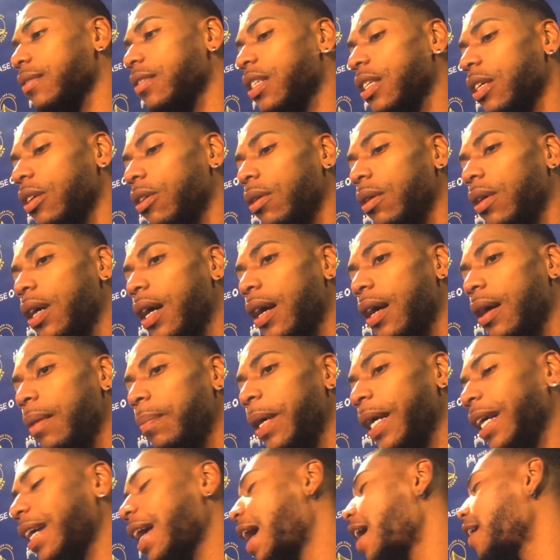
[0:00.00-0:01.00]
still
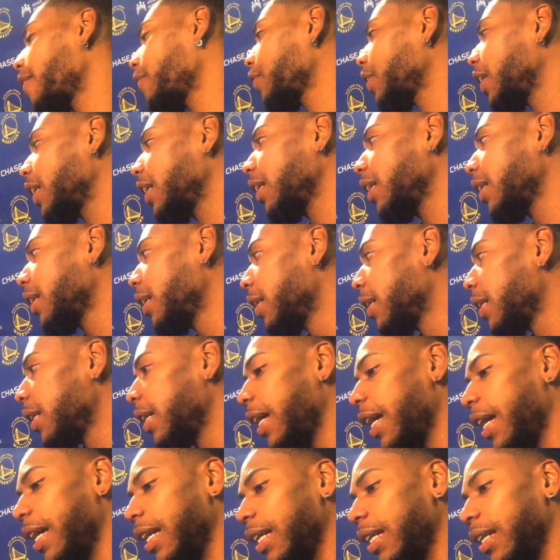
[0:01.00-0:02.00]
been confident,
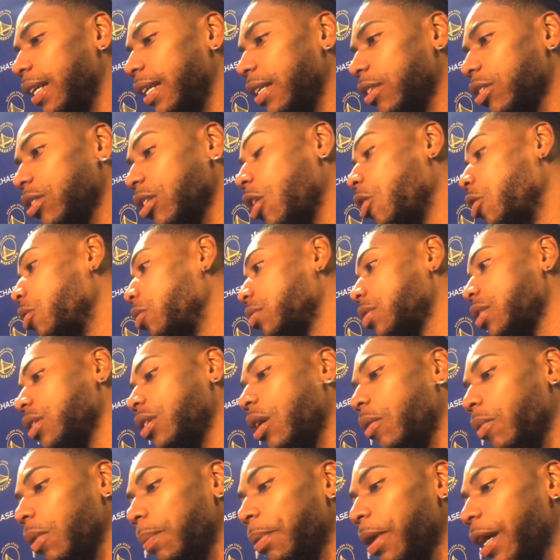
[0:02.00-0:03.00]
and it shows. You
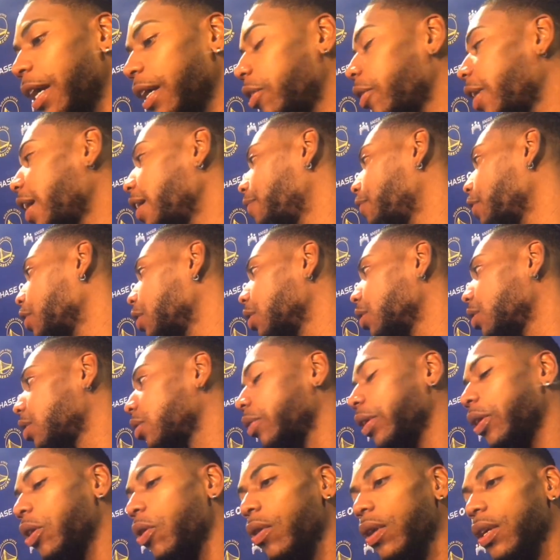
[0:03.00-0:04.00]
know, we played great for
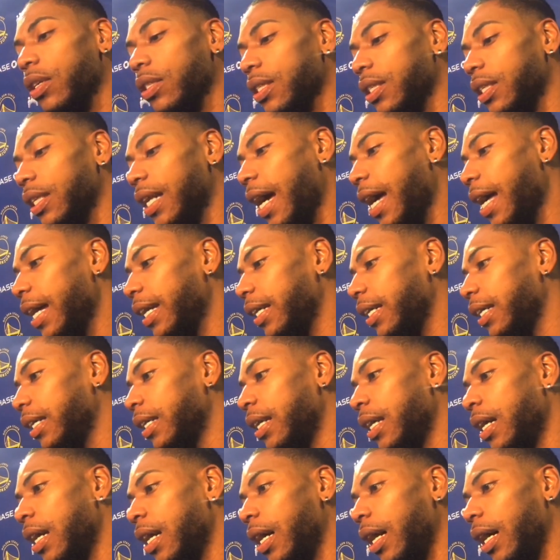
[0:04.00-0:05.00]
three quarters tonight,
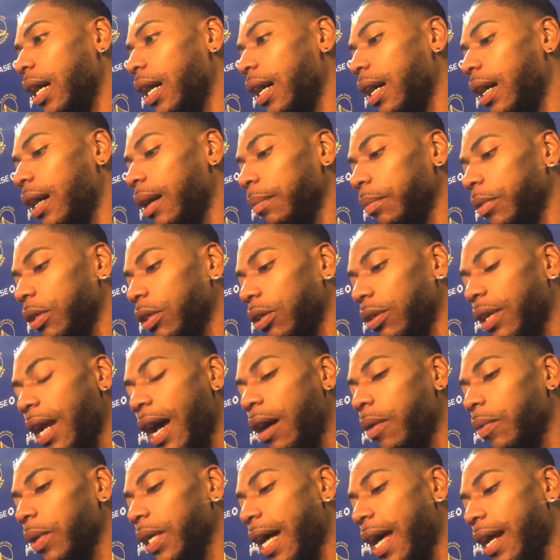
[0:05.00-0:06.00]
and, you know,
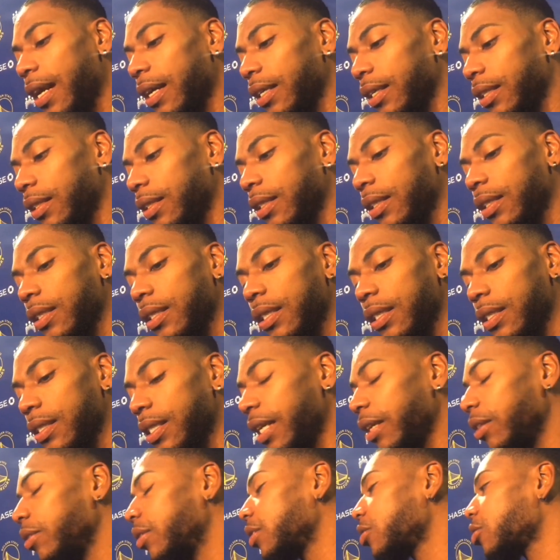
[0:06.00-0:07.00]
now we got to
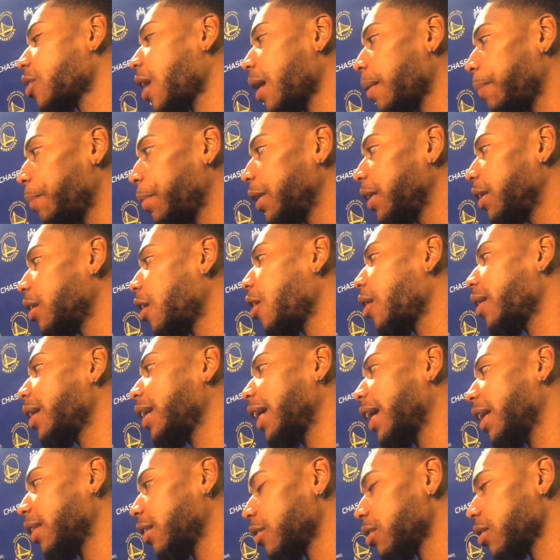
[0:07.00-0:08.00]
continue to try to put it all
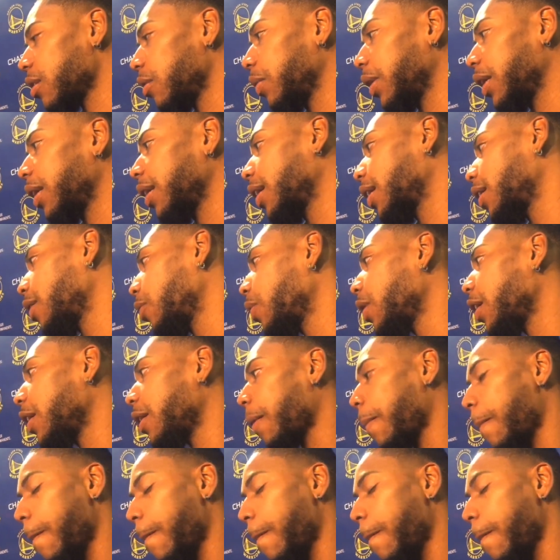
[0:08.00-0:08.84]
together so we can get a win.